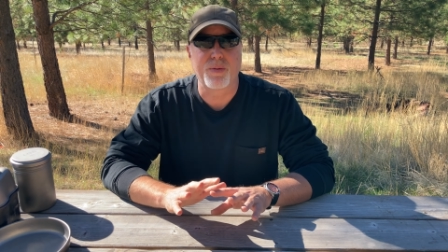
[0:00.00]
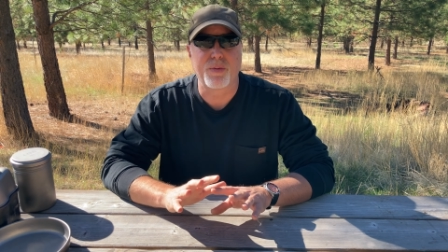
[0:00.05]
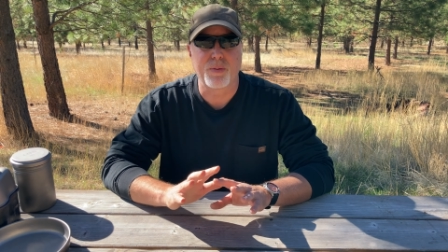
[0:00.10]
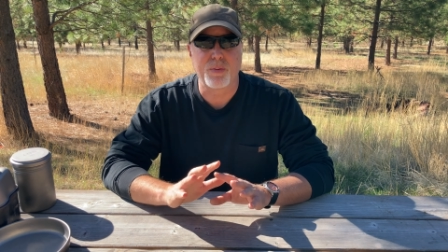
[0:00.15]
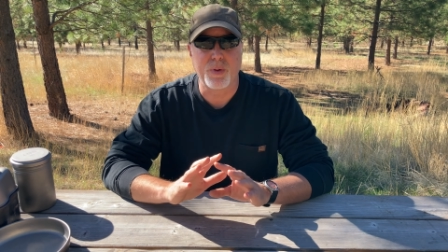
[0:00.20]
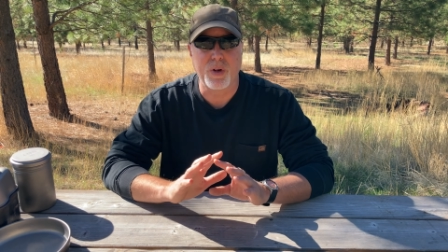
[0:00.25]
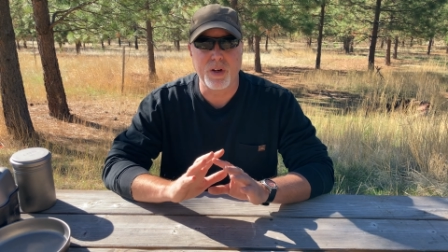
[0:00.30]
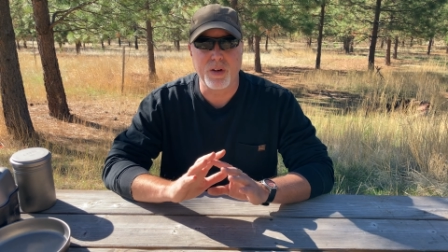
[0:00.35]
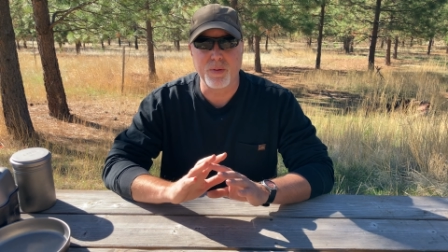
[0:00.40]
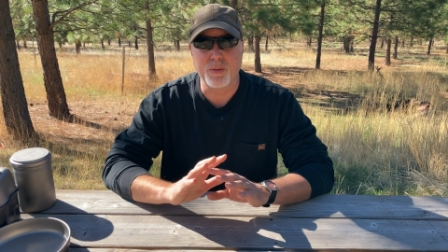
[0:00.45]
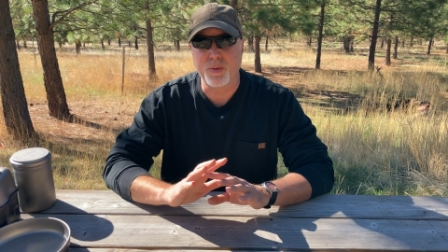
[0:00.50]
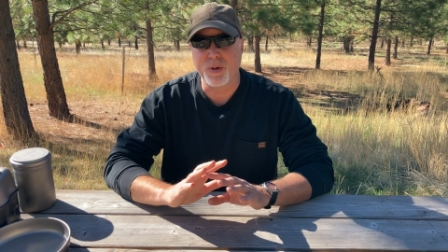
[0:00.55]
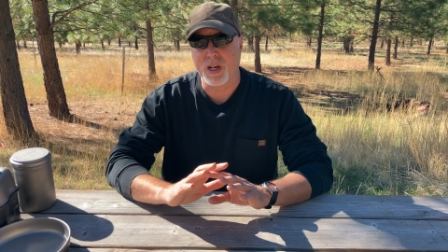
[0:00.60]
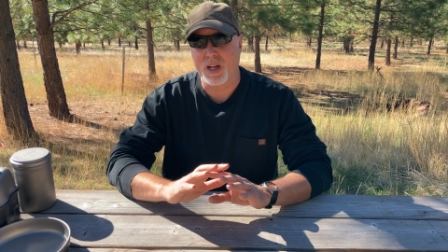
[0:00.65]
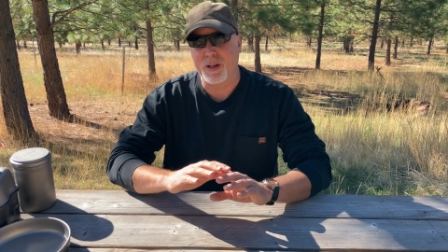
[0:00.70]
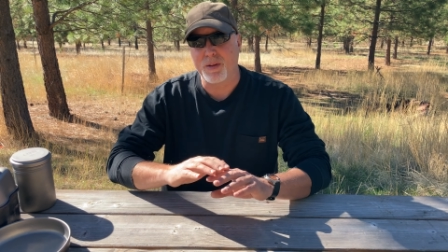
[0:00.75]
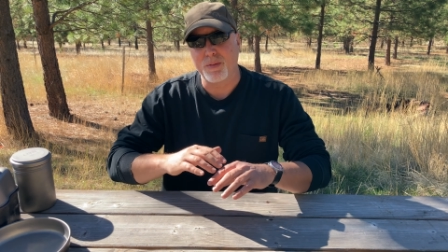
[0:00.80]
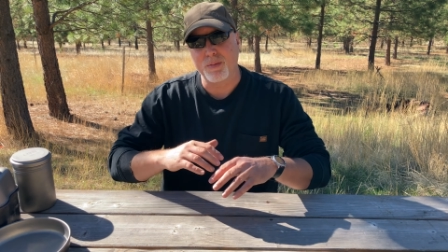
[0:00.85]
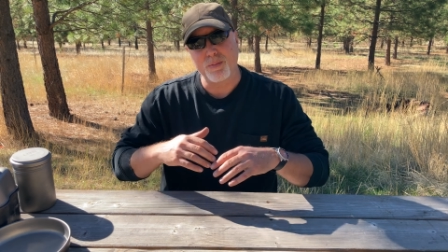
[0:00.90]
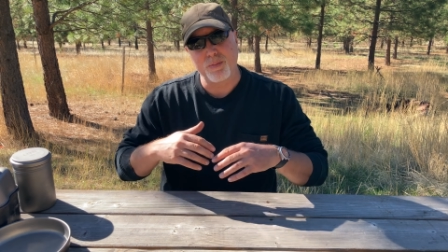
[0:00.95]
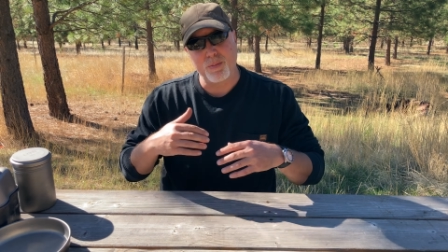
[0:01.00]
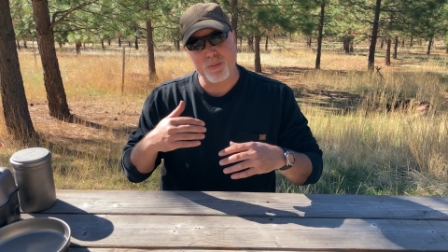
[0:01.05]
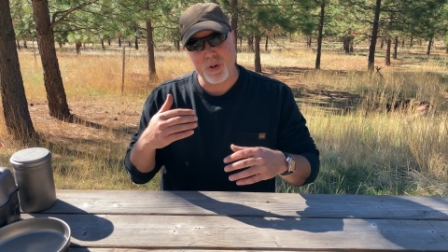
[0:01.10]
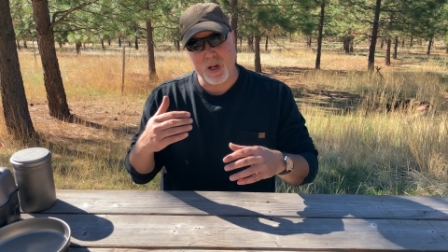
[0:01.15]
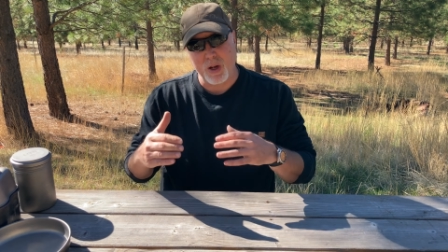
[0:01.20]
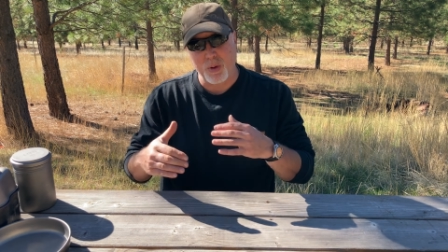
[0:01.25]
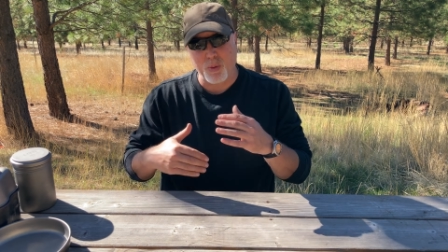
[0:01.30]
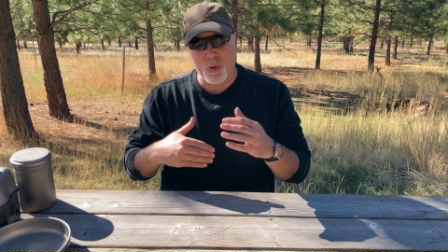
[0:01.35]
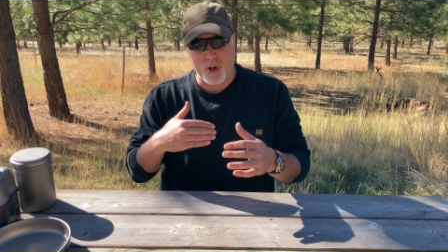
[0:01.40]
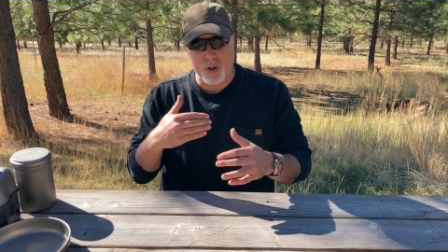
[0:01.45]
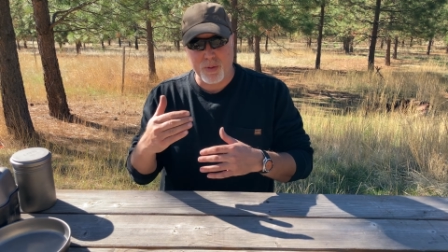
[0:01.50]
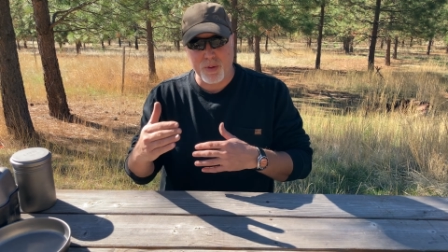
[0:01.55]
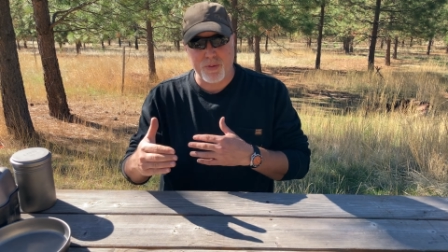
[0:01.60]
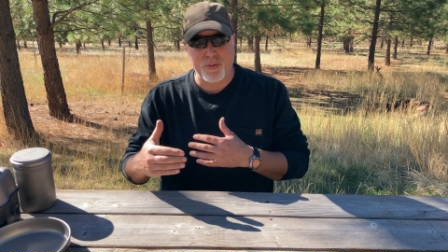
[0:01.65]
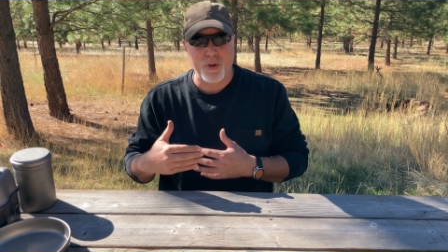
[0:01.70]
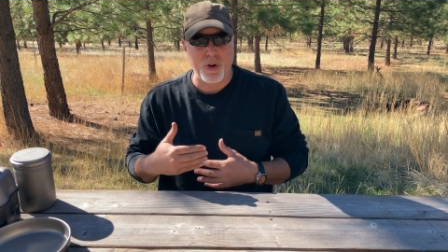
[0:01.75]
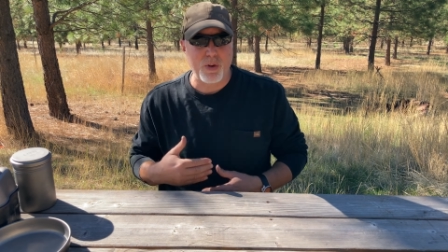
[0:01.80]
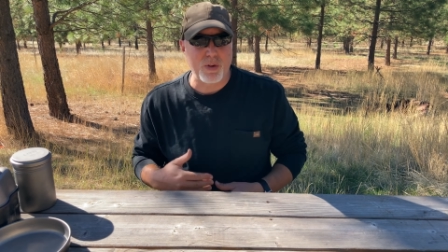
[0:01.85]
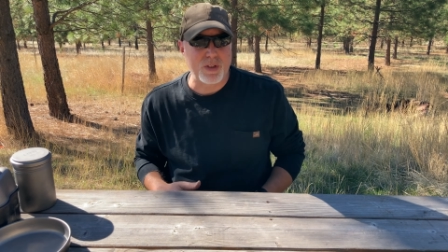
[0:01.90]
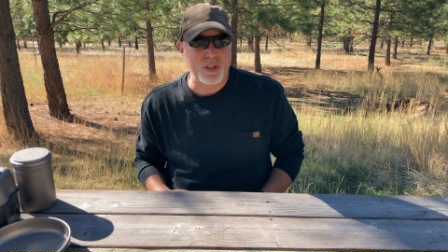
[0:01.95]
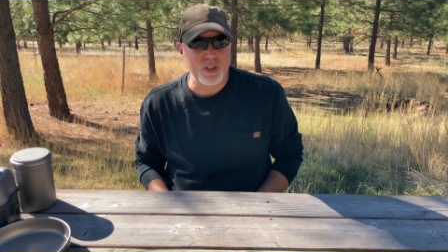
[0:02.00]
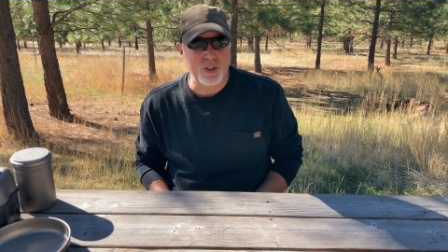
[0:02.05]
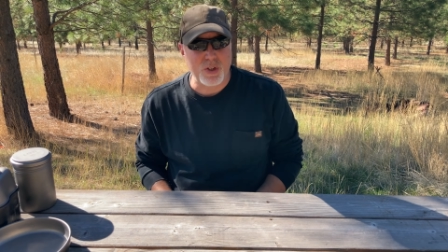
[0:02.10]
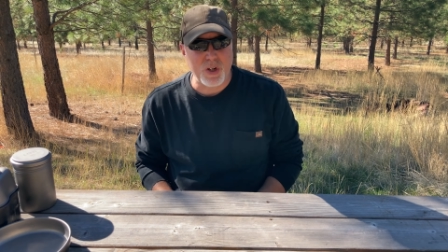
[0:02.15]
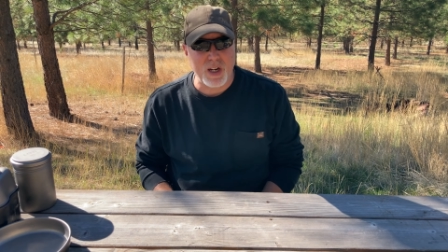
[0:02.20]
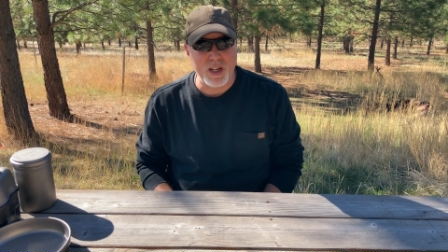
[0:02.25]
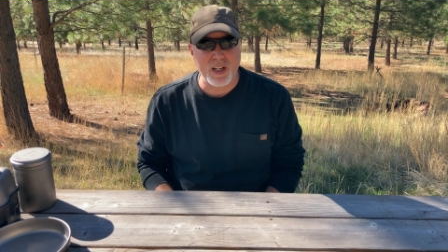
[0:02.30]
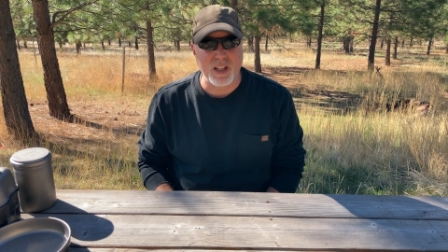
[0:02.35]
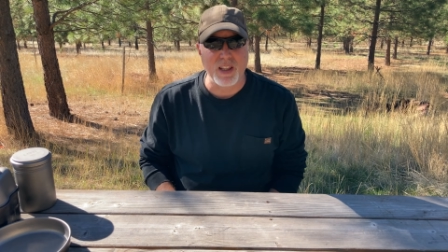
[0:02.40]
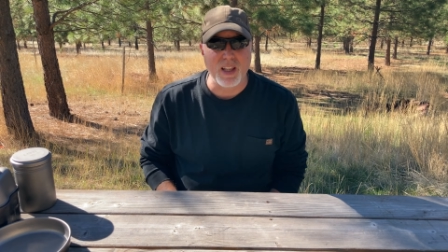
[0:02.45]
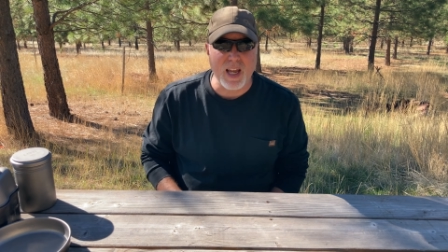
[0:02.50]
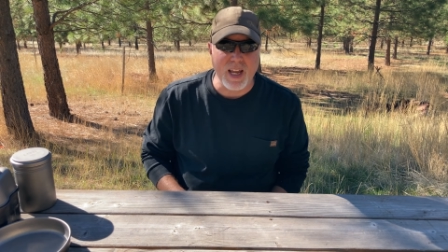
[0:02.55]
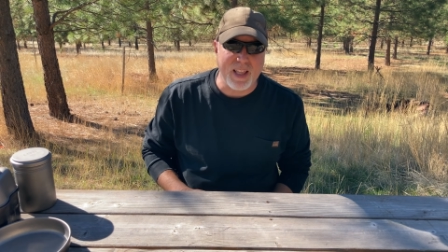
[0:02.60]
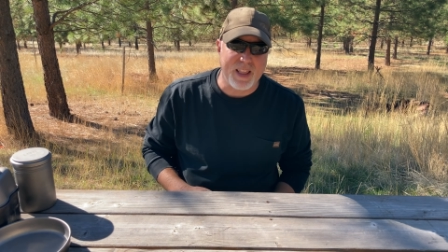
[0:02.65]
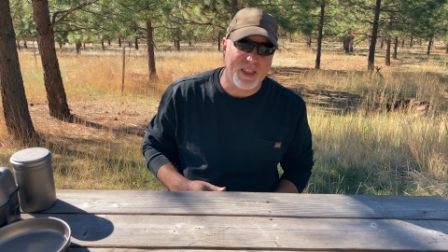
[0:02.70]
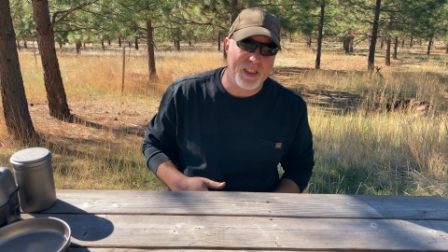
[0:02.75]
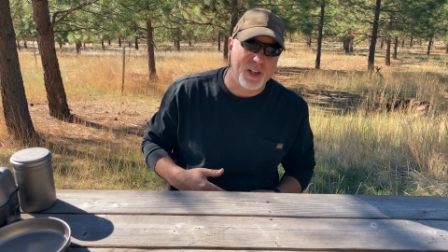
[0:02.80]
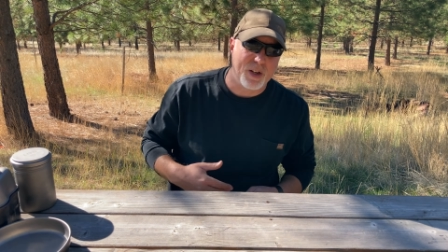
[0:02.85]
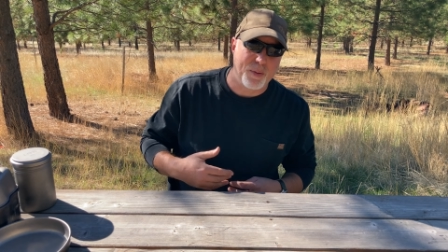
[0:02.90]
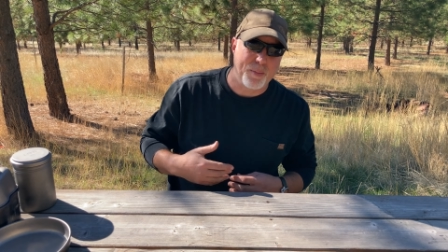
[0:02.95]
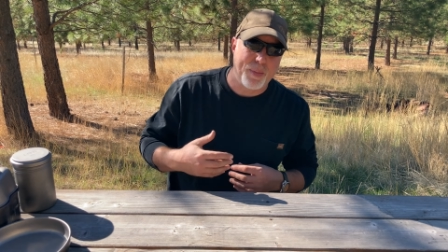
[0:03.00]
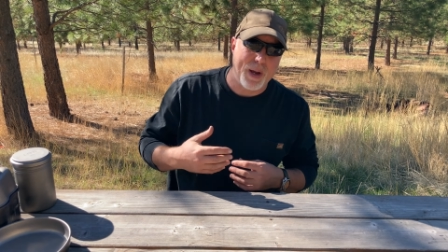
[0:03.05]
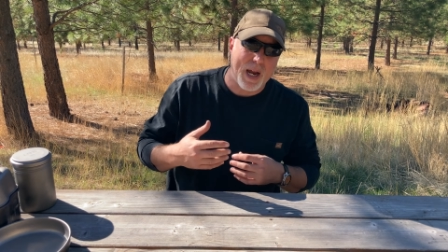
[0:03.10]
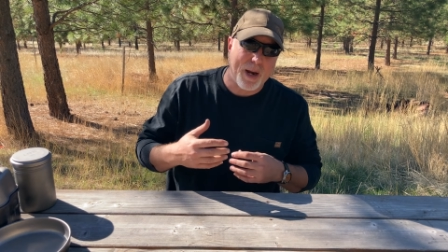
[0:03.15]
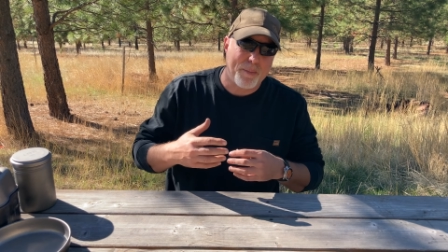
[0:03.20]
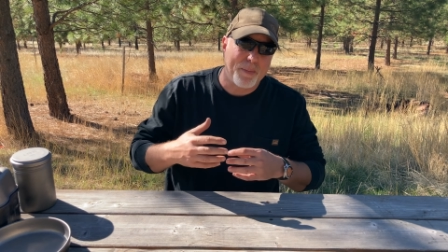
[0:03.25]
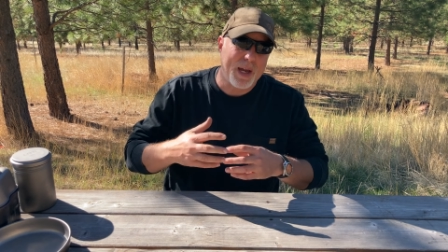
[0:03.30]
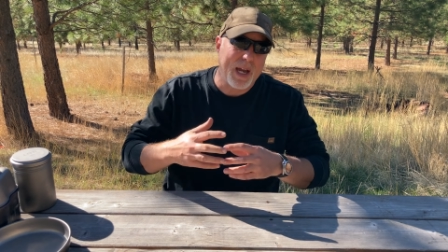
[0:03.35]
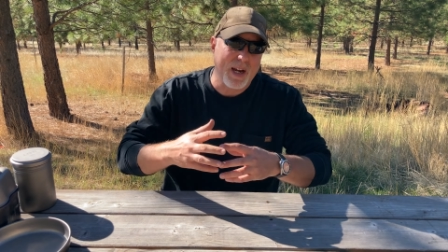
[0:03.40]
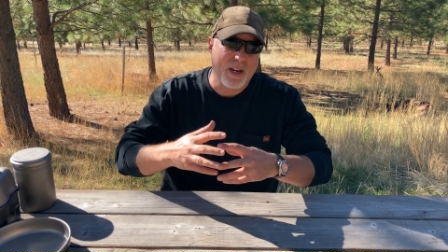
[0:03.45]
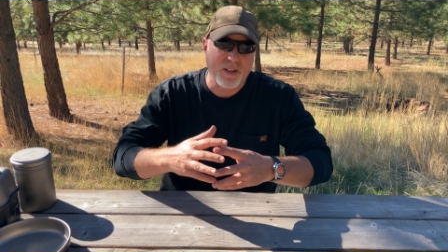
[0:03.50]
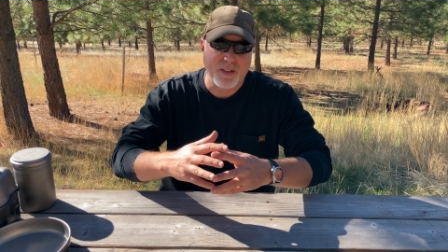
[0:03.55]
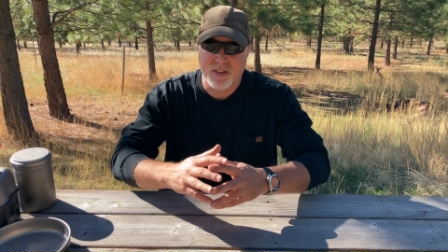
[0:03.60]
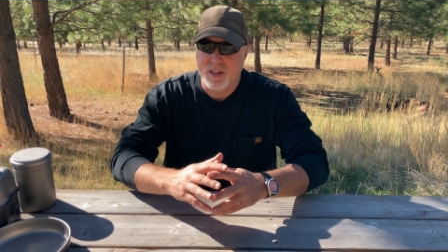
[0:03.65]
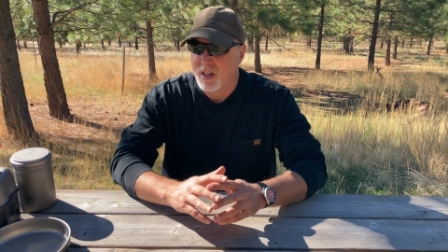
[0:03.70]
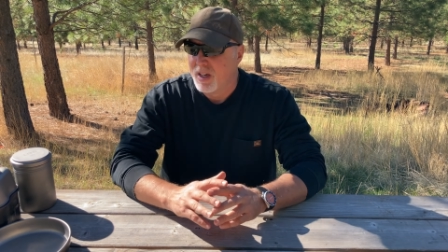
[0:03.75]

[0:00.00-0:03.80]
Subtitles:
When I work with folks and trying to lighten their backpacks,